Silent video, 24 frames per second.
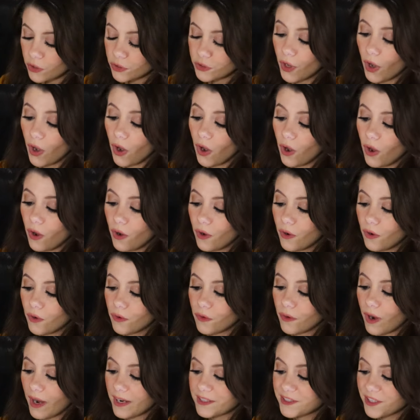
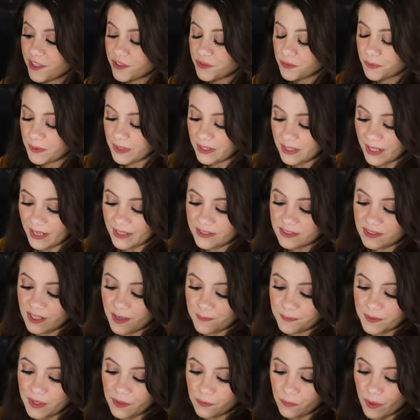Yo, I just realized
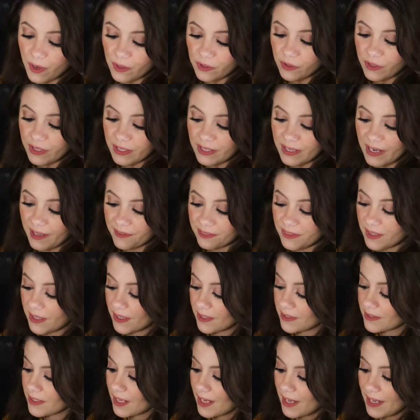something while looking at
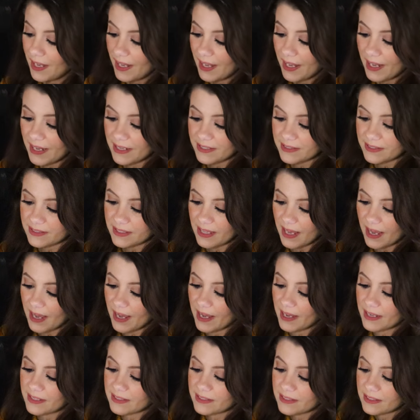this is
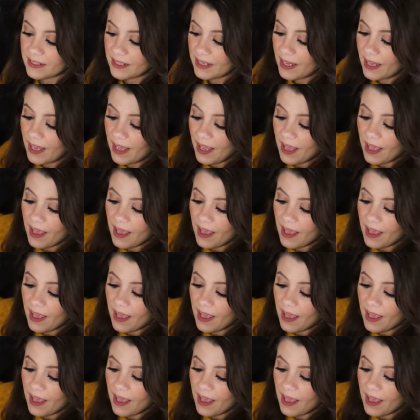that